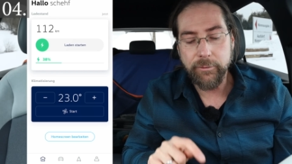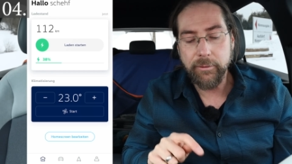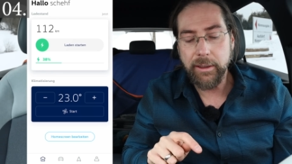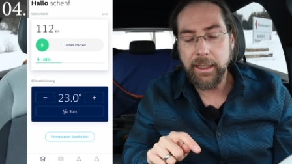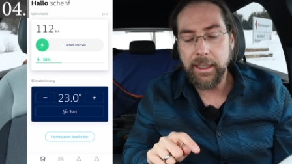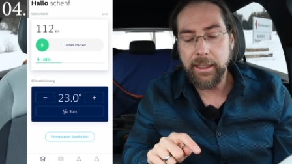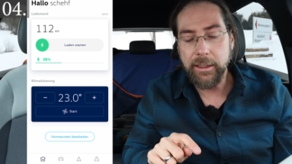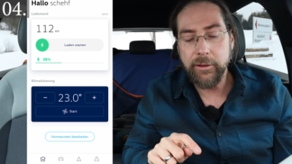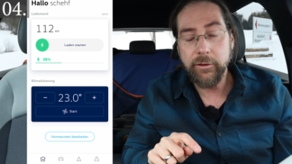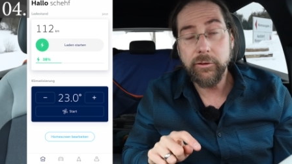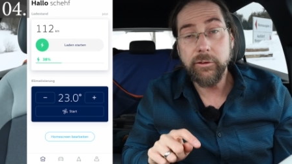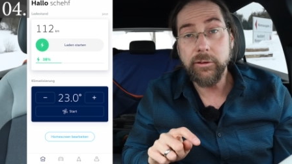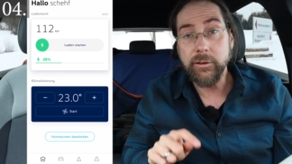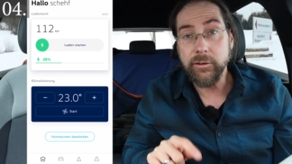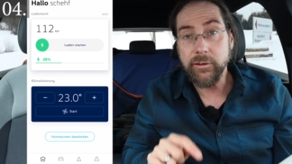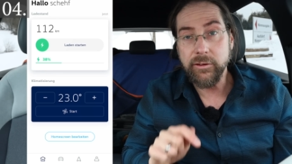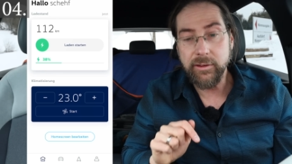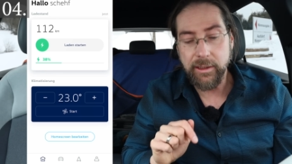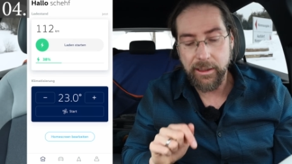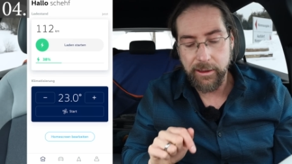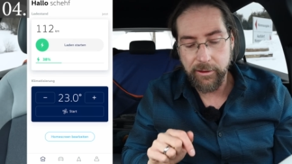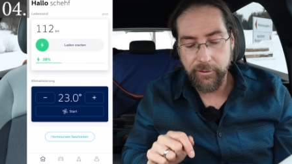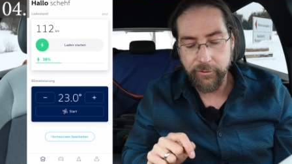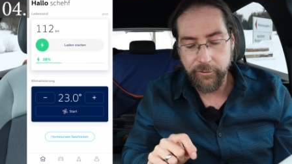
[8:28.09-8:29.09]
range, your
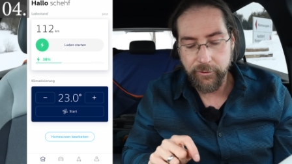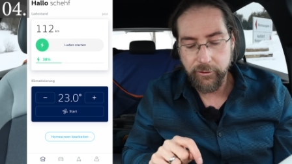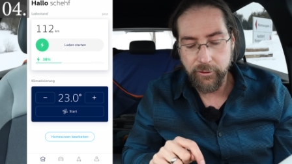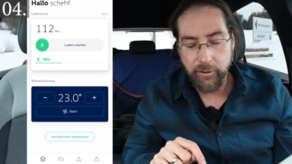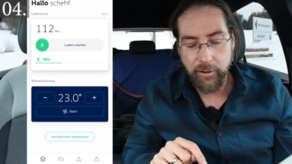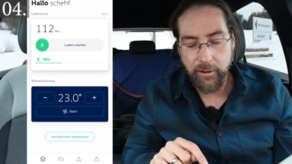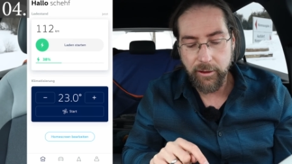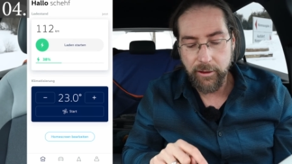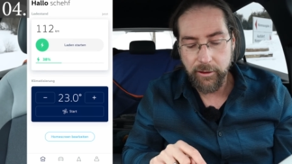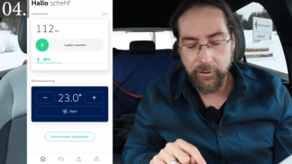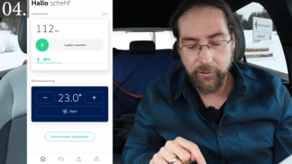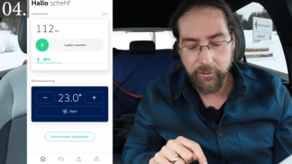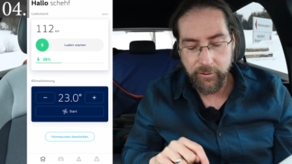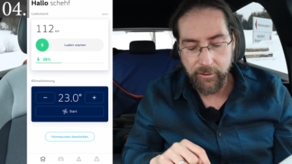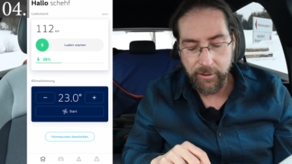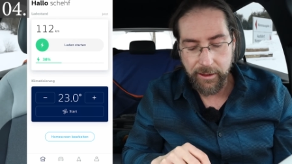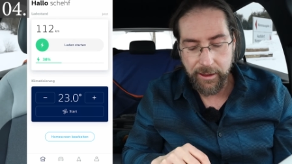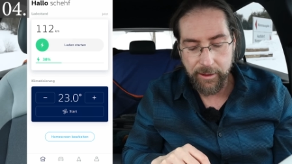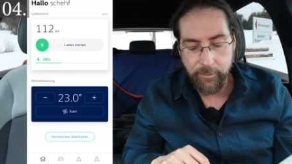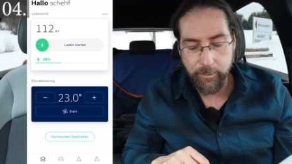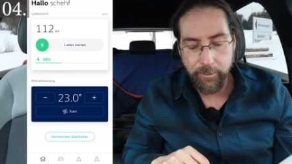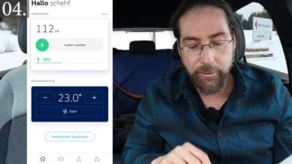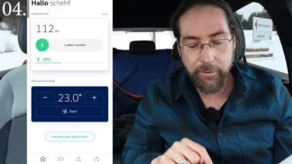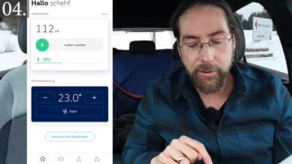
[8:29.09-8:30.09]
state of charge, you
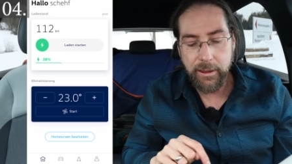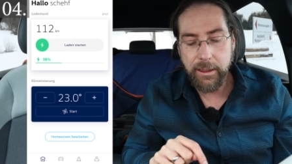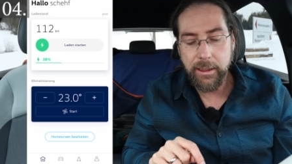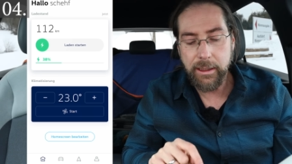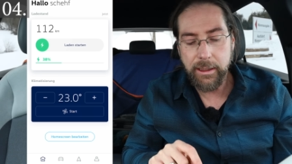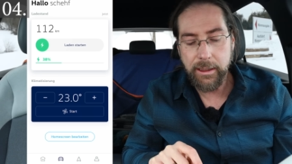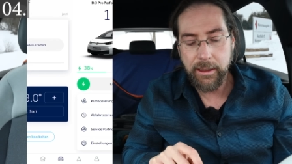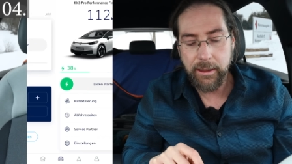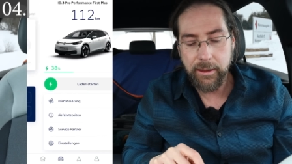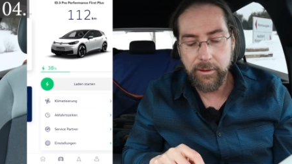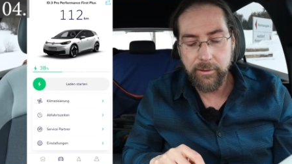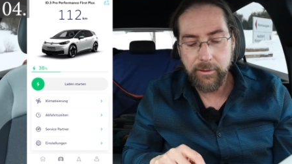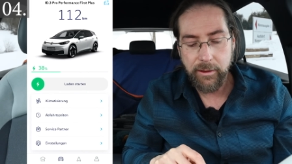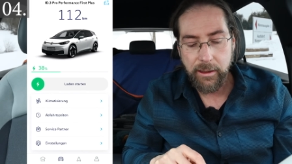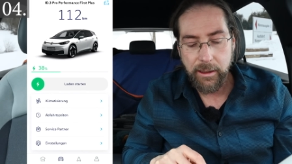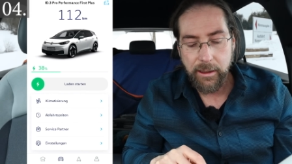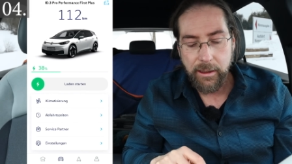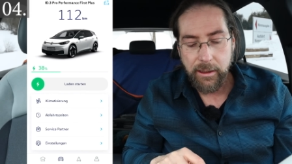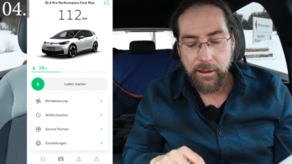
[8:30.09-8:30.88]
can preheat,